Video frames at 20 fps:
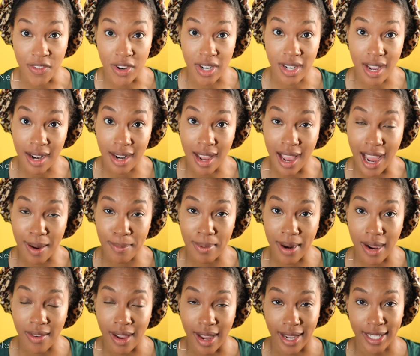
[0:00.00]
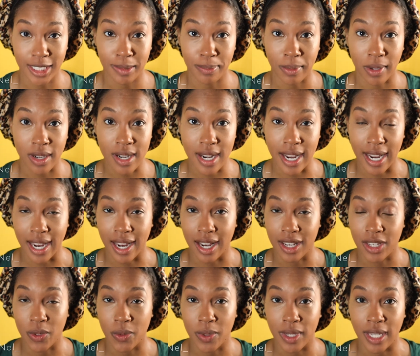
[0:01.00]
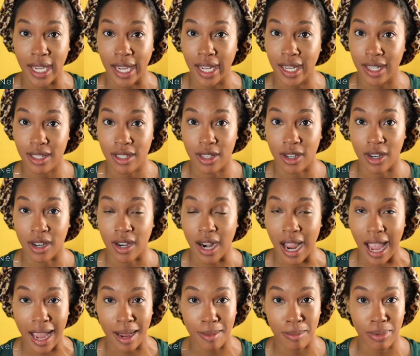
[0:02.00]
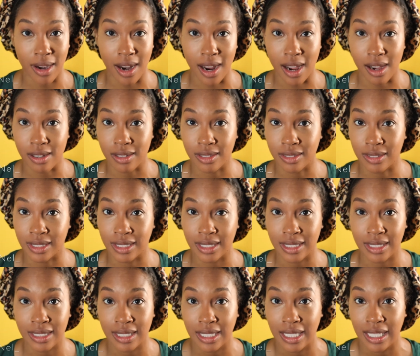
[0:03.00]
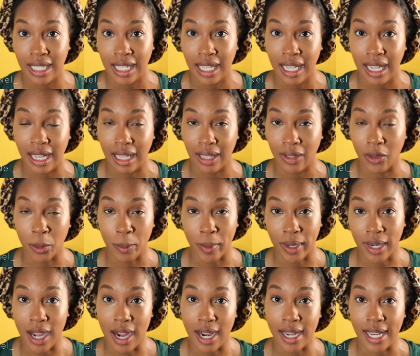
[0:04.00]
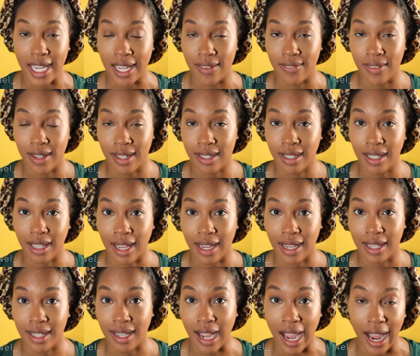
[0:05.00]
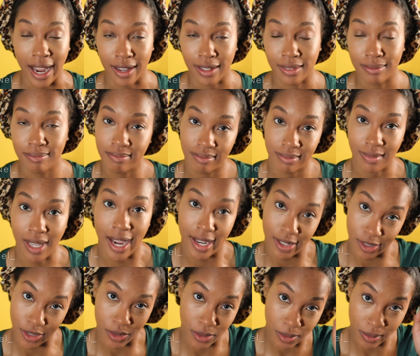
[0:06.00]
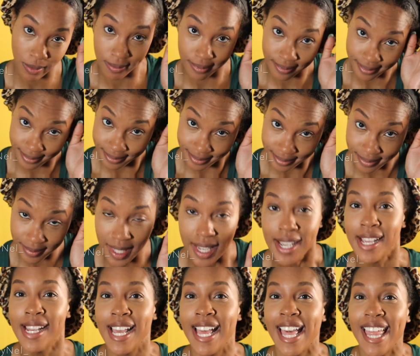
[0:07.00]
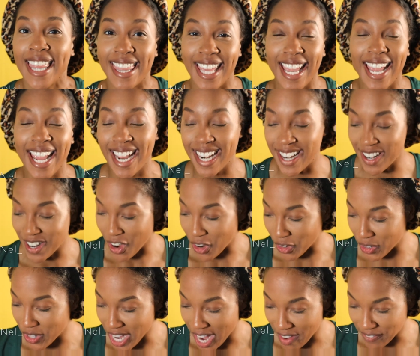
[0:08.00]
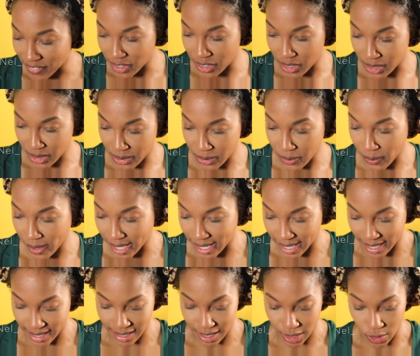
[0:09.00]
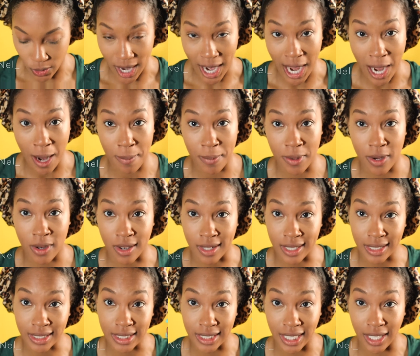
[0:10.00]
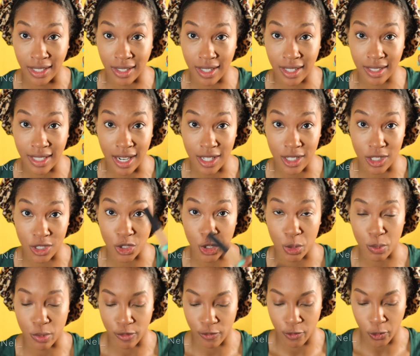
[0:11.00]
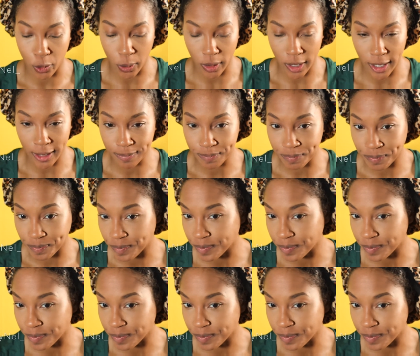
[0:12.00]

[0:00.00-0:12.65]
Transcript: If you're not an eyebrow expert and you get your eyebrows a little bit uneven like I do, then all you have to do is grab your concealer that you used before